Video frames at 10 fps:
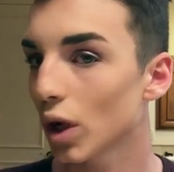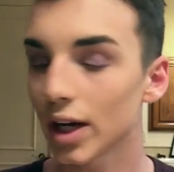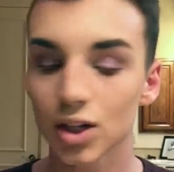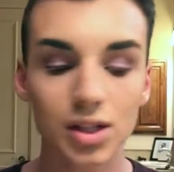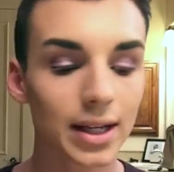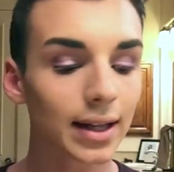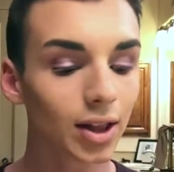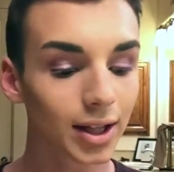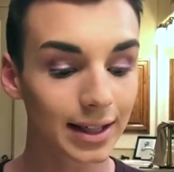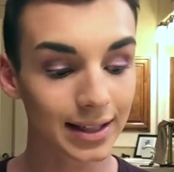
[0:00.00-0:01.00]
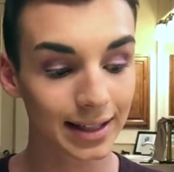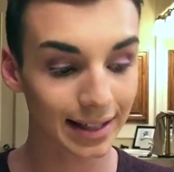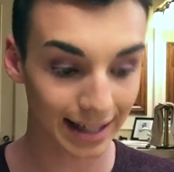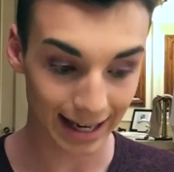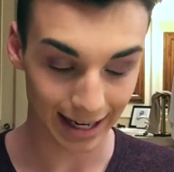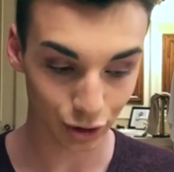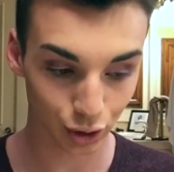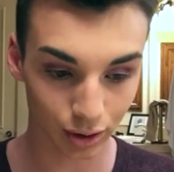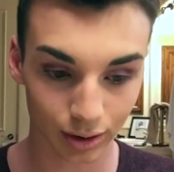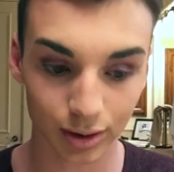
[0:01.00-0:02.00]
I just like looking
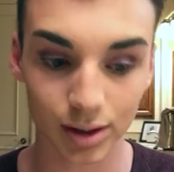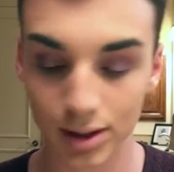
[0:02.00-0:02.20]
natural.